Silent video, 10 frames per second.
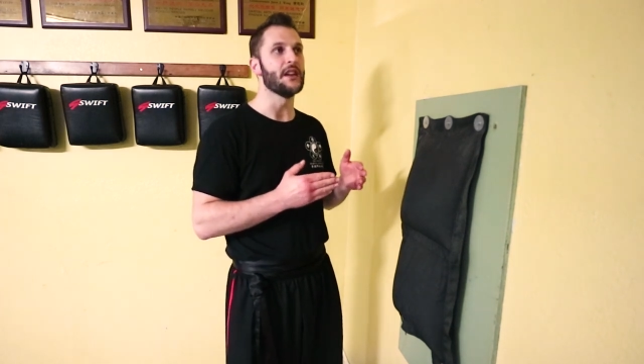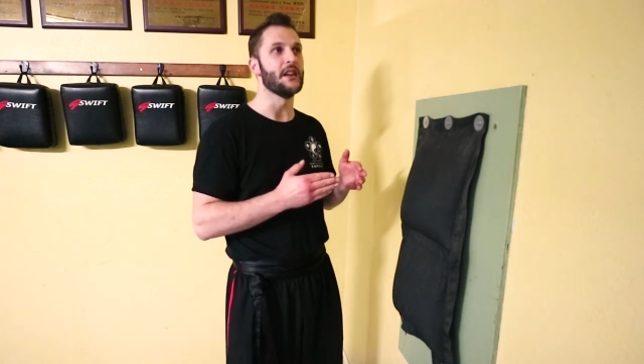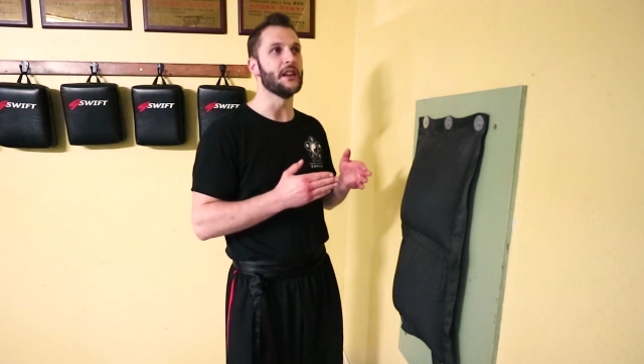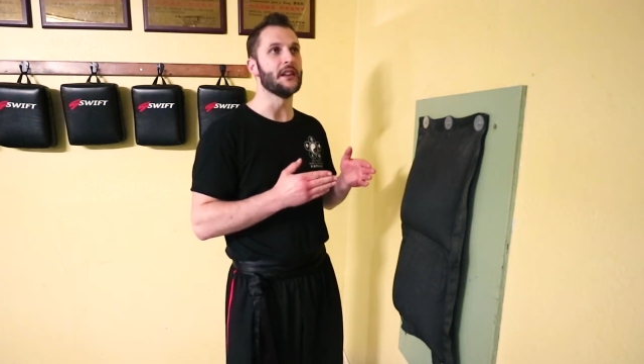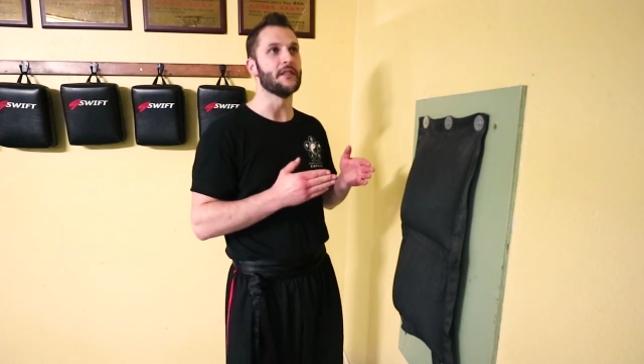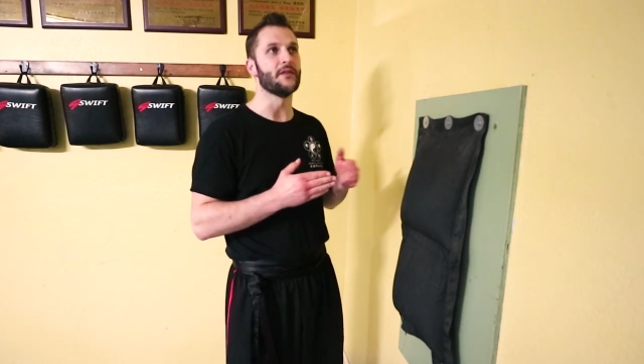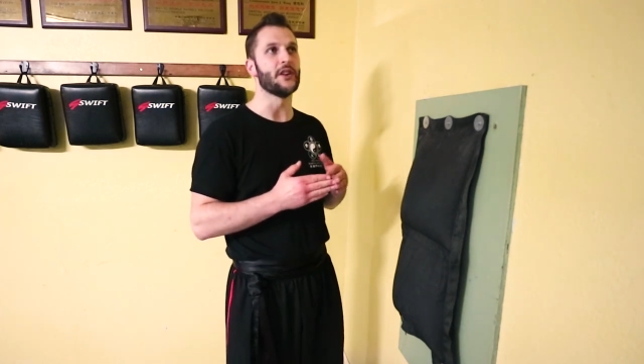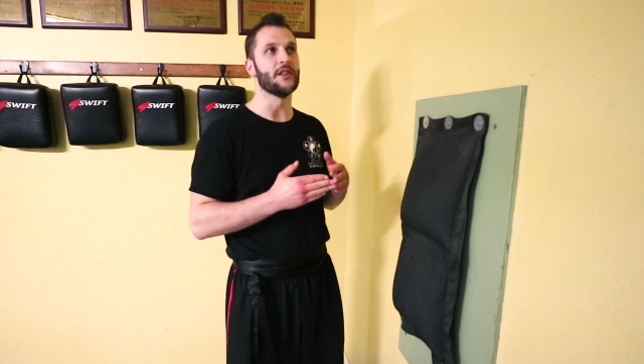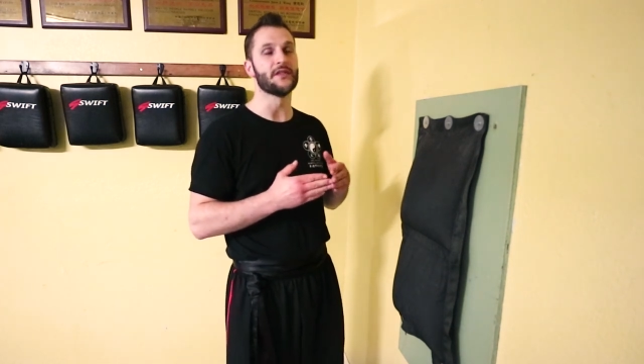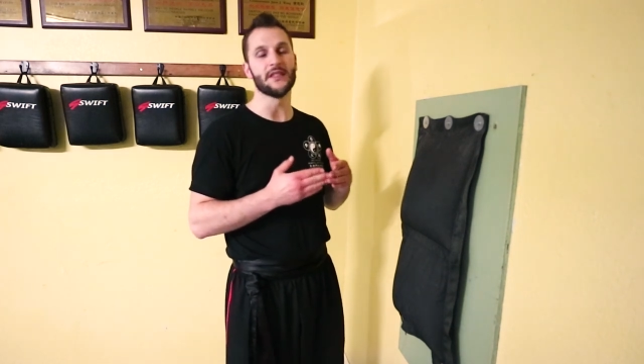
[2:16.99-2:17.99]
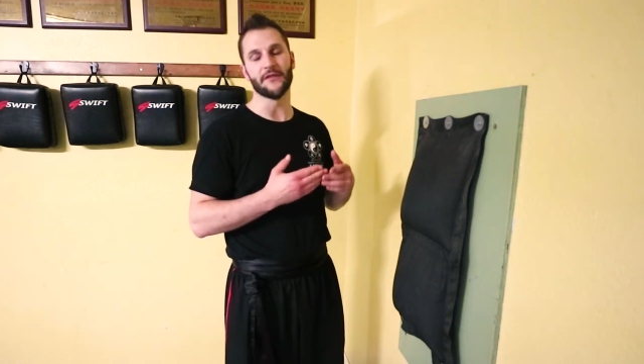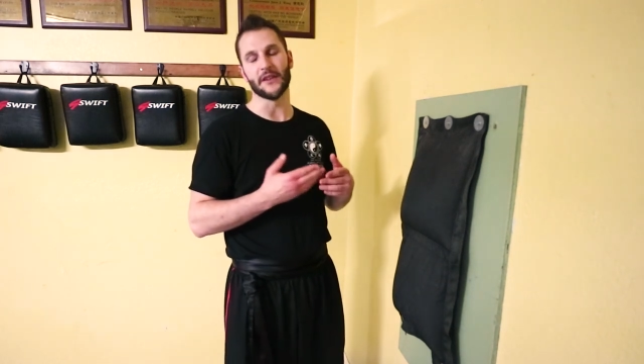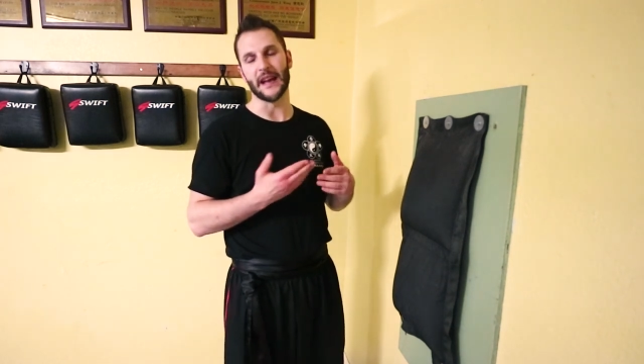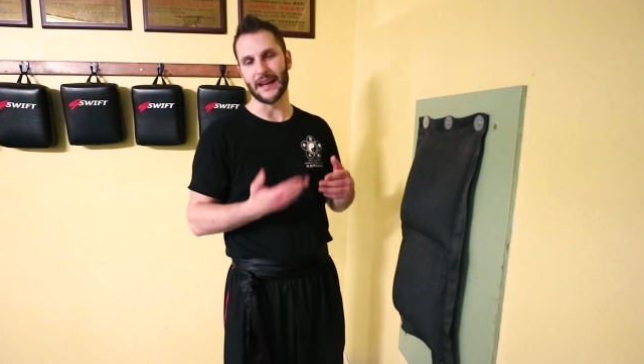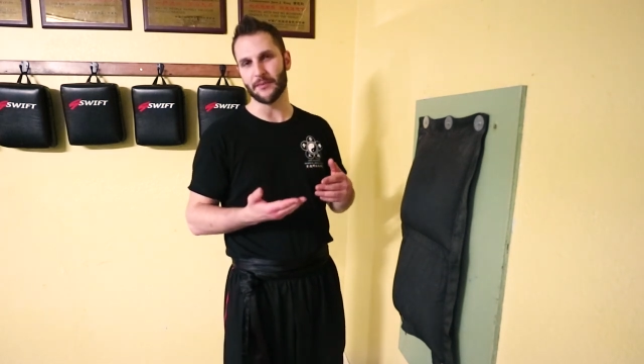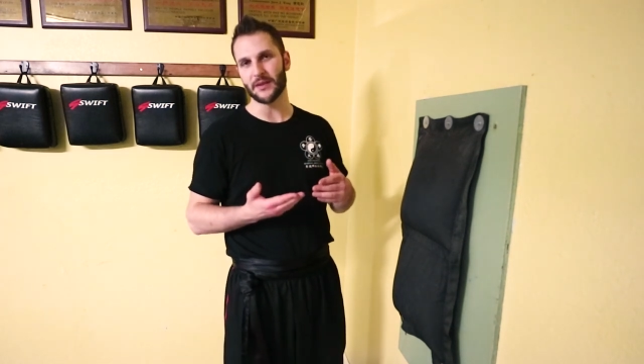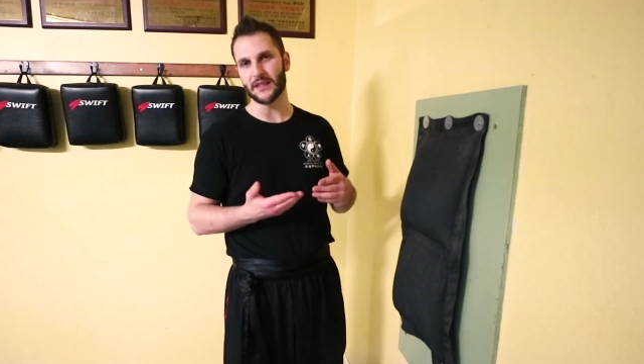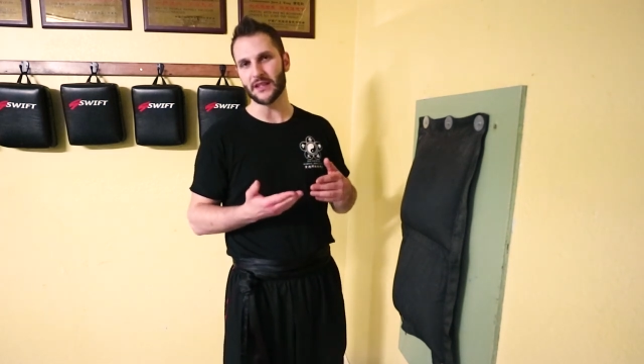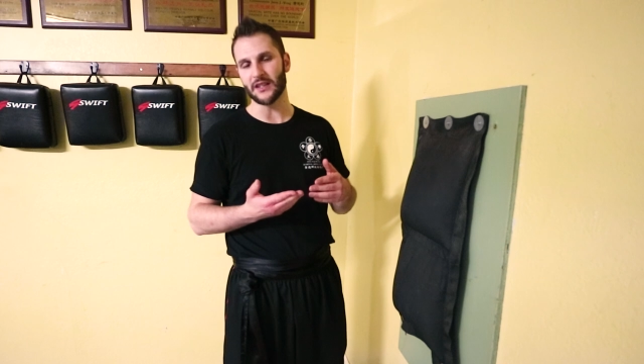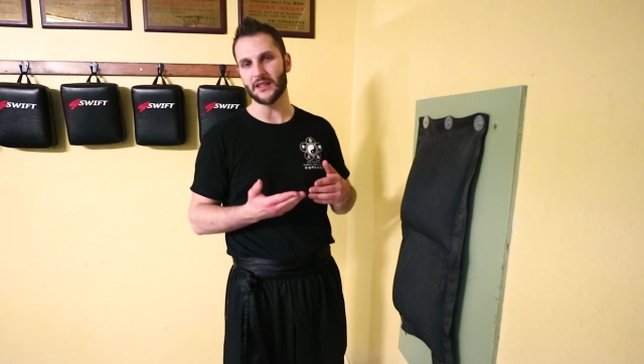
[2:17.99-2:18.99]
it involves different hand
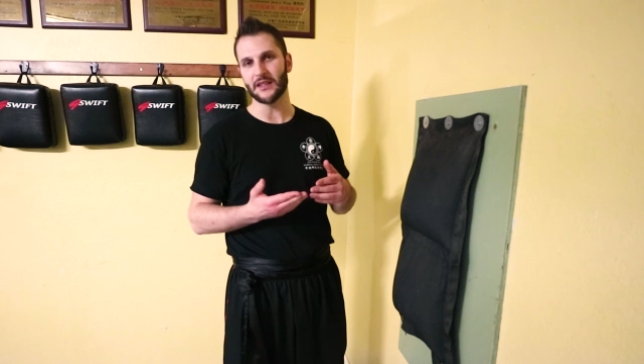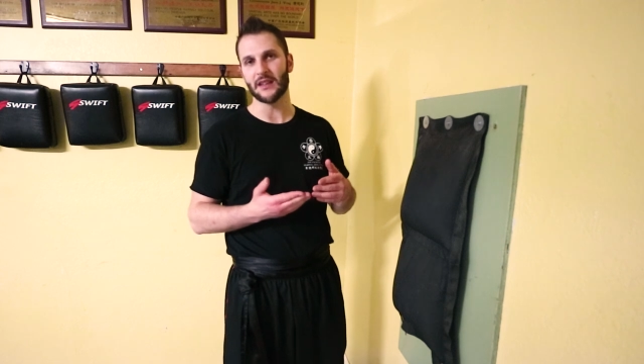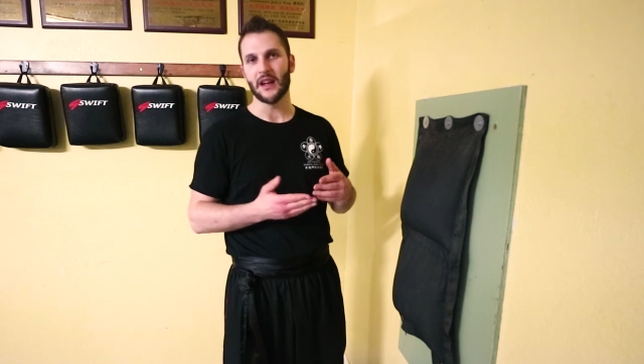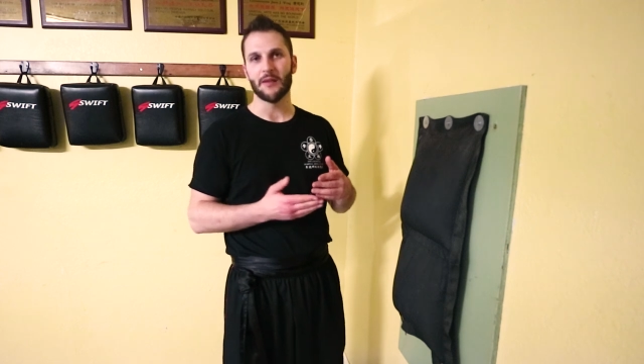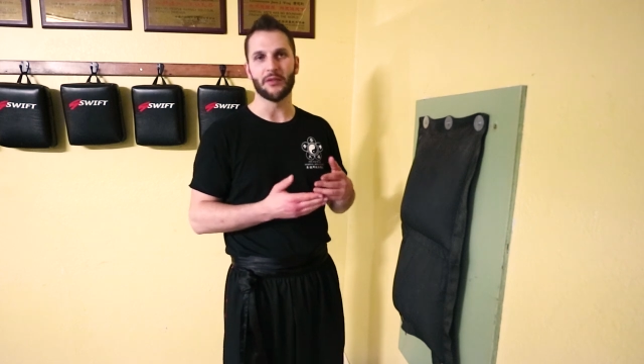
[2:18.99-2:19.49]
positions,